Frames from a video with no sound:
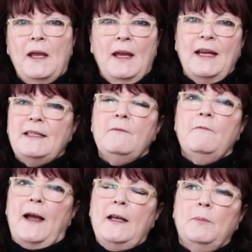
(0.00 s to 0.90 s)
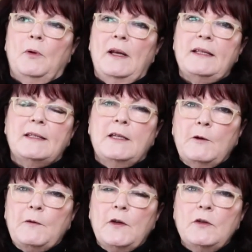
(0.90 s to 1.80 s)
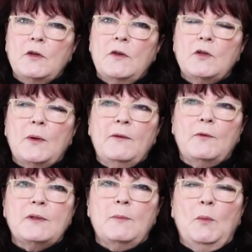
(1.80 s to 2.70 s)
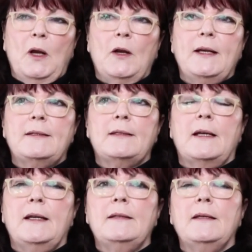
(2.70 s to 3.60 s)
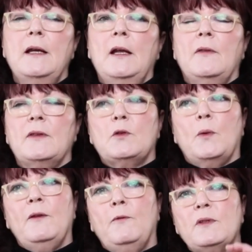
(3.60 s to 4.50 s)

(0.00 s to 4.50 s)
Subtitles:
It's invaluable. It's different to the 24 Small Melodious Studies. The 24